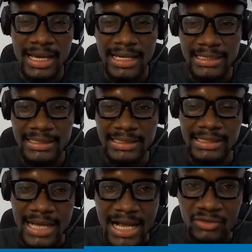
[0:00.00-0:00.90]
and
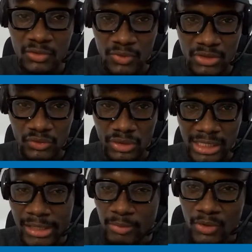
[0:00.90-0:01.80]
ask your question,
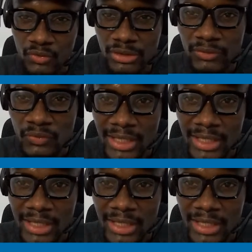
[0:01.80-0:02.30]
and I'm going to give